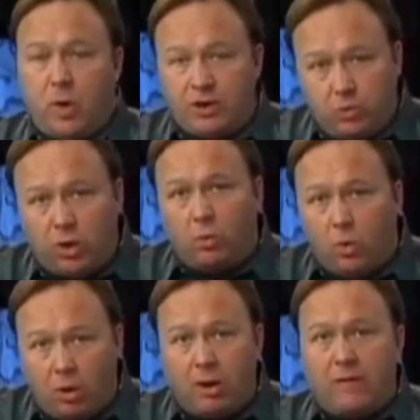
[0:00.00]
So I just want
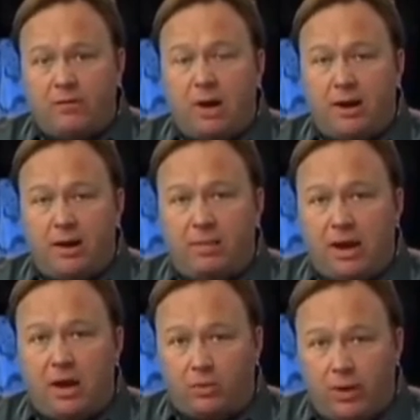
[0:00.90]
to warn everybody
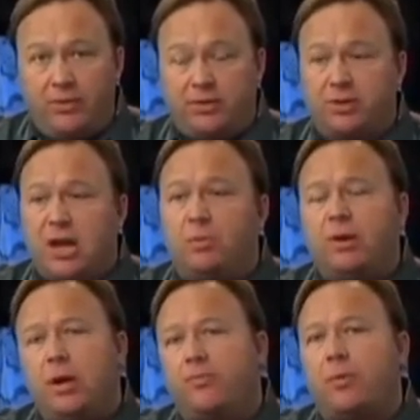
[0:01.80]
about how real this is. I
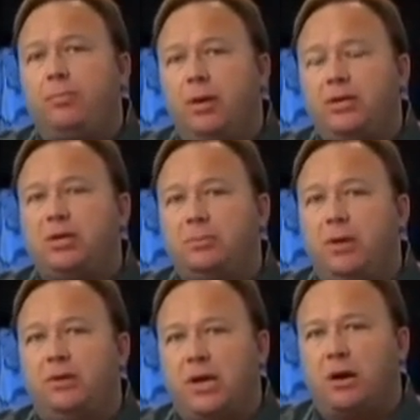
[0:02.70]
want to hear from police and
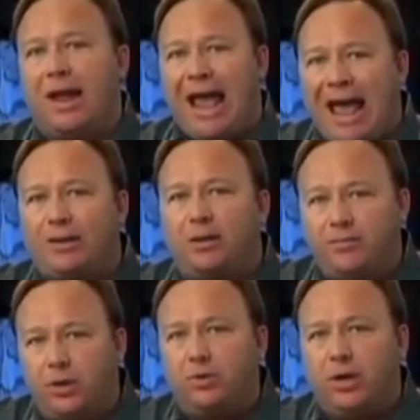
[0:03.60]
military,
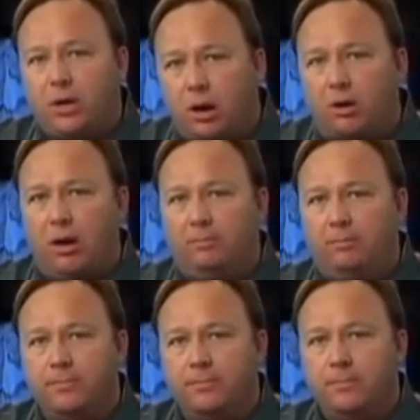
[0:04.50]
active duty, current.